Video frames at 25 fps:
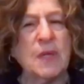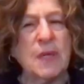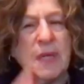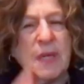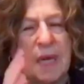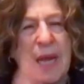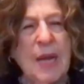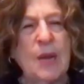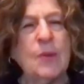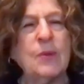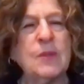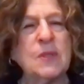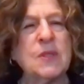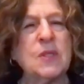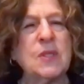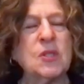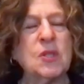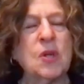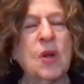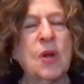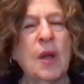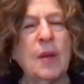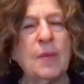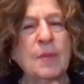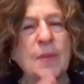Now is the
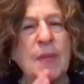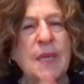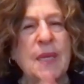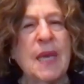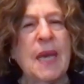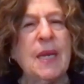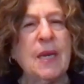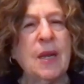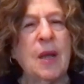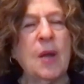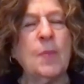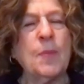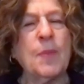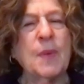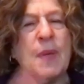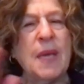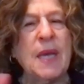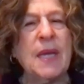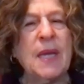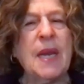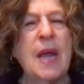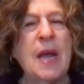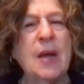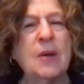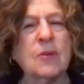time, get up,
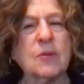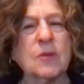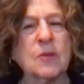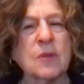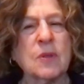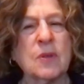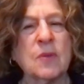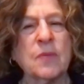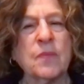get out.